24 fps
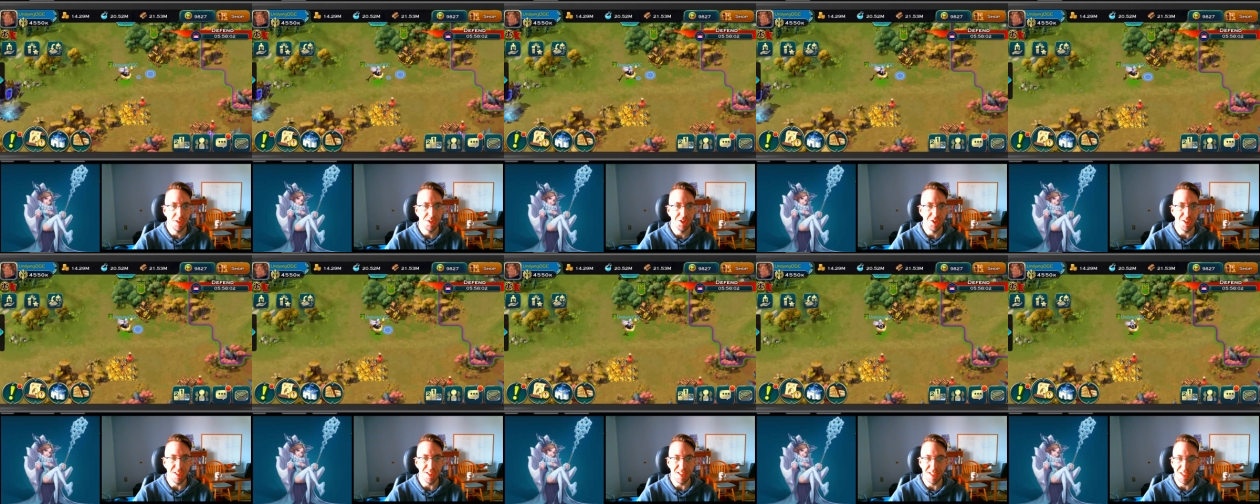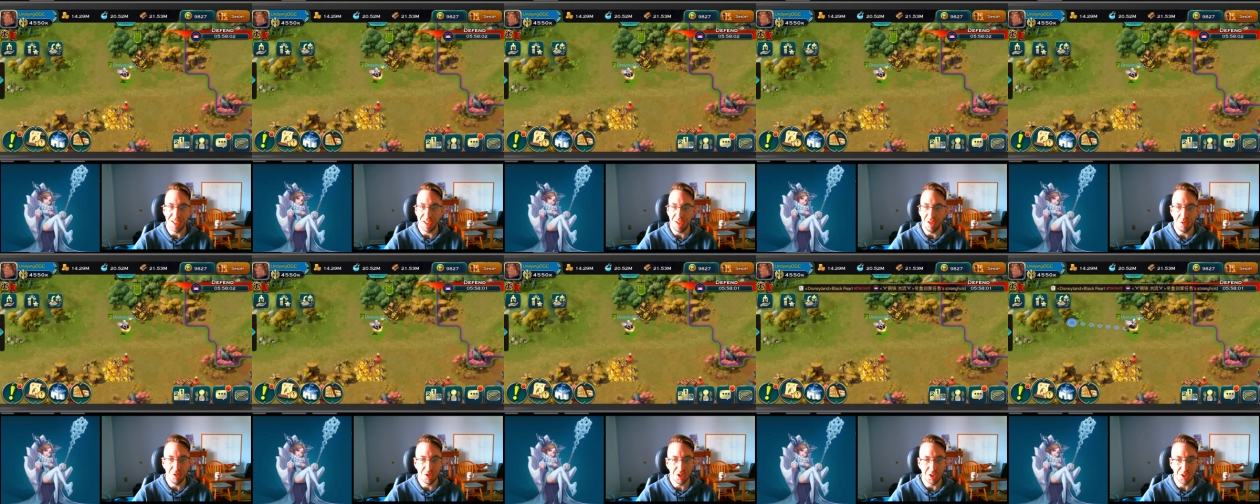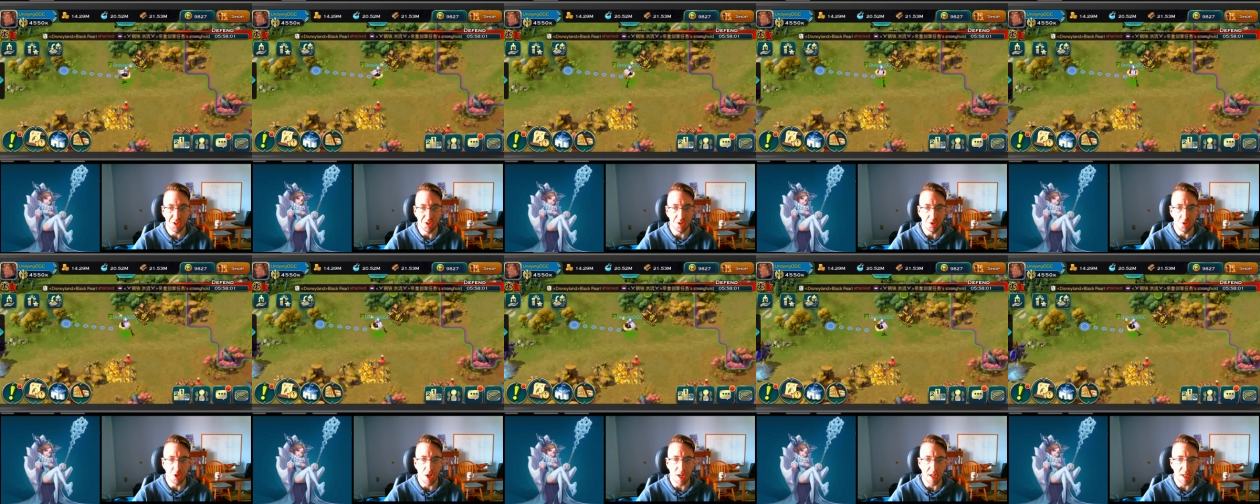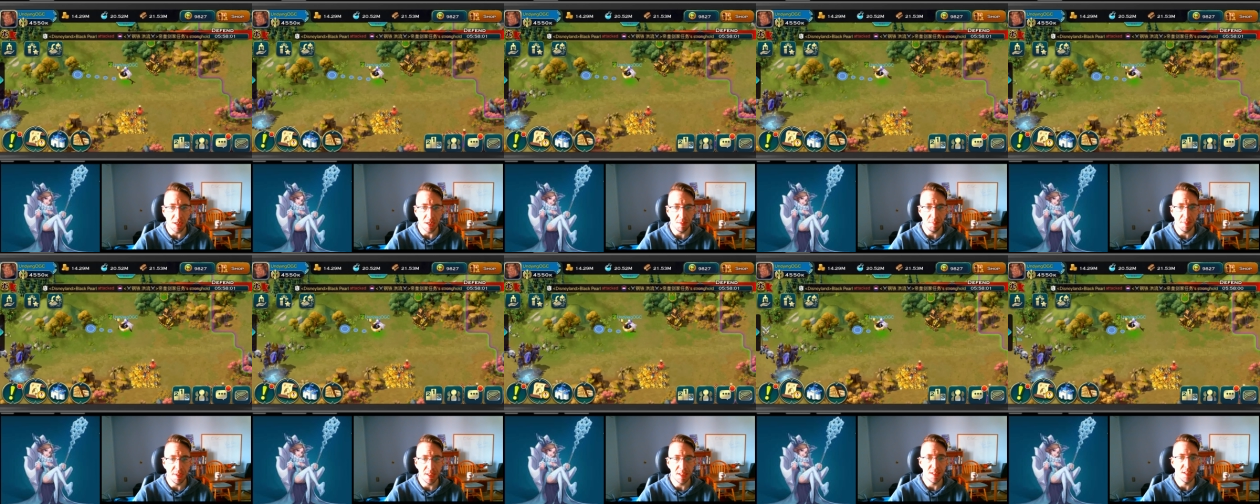She's huge in the Dragon
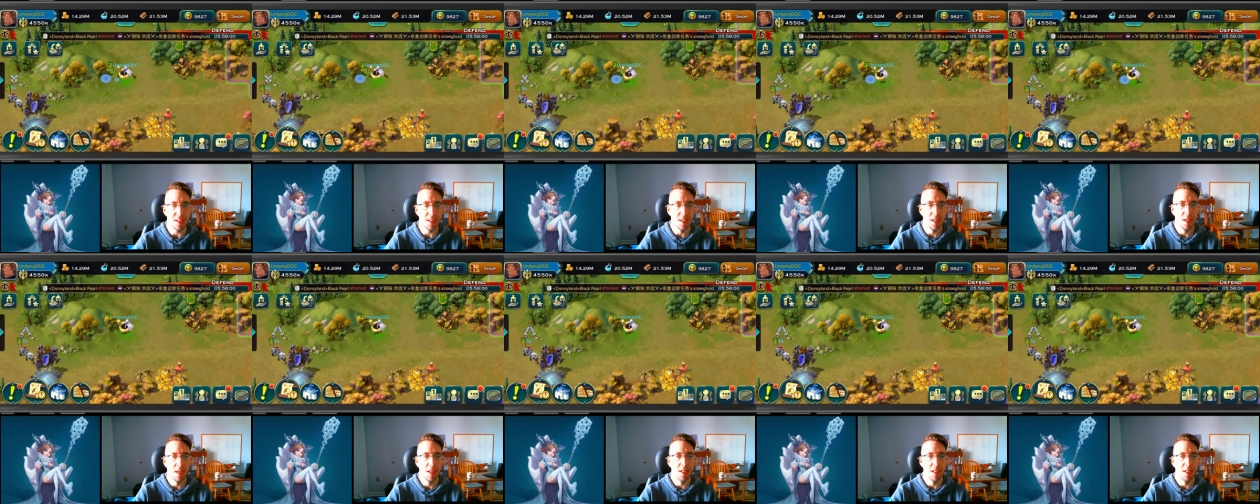Abyss